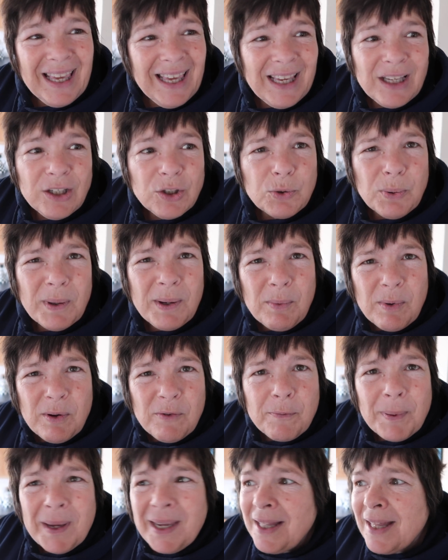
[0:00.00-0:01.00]
each week
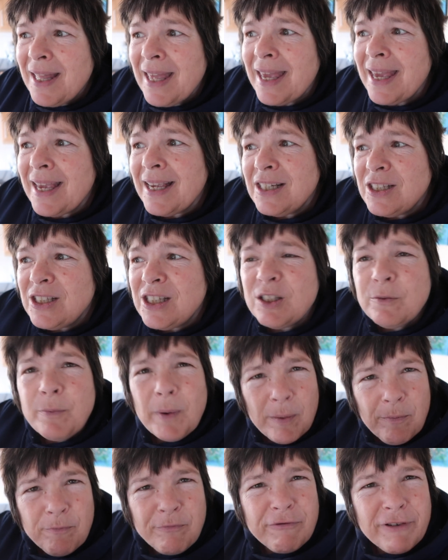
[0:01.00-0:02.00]
we've been here, she's
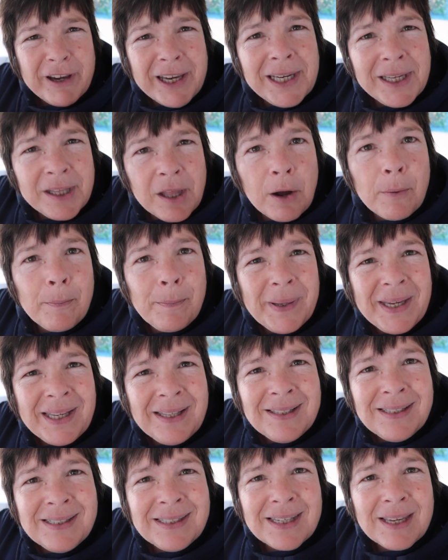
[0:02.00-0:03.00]
been bringing our
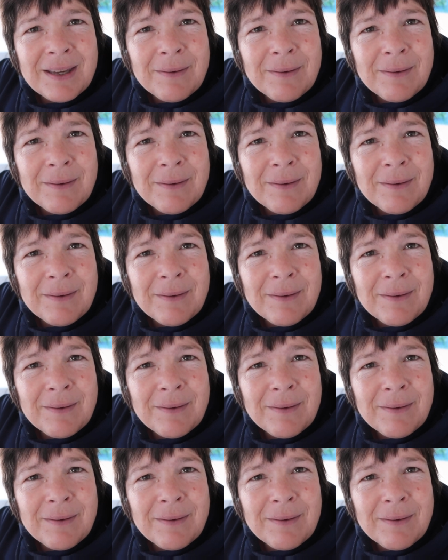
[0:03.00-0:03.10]
bins